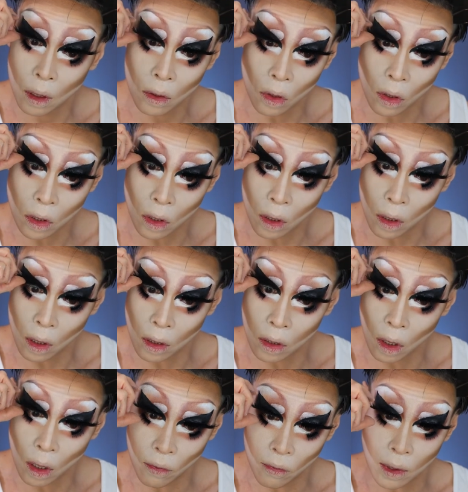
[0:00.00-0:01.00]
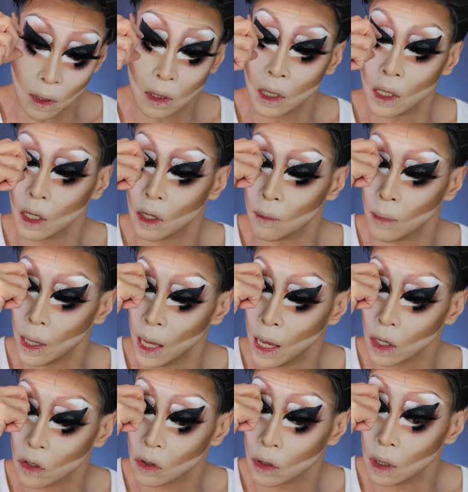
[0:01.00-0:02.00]
So it's, it's not even sitting on my
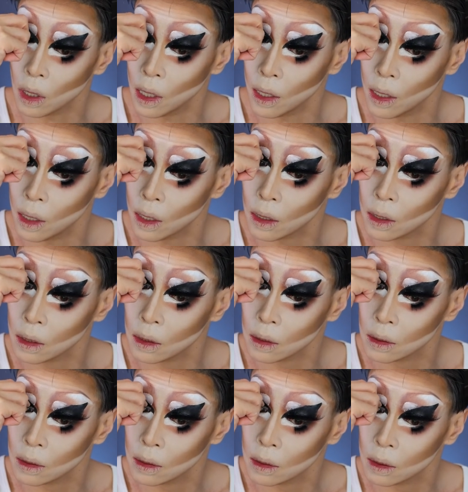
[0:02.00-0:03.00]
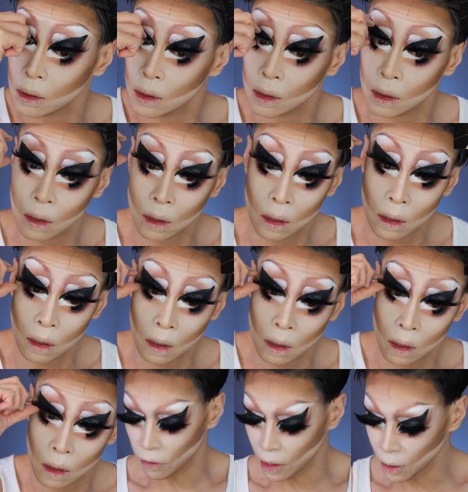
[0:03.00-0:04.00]
actual lid.
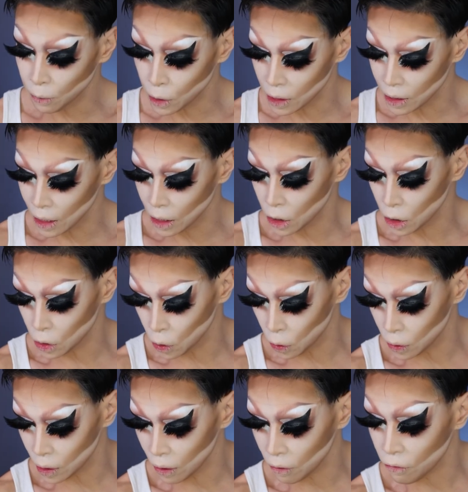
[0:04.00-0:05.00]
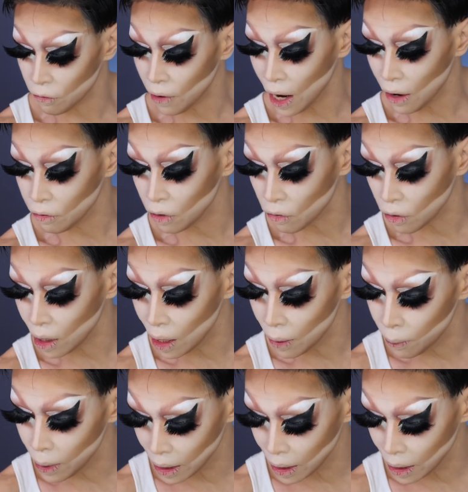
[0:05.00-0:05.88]
Woo! For lip, she says she's using five different lip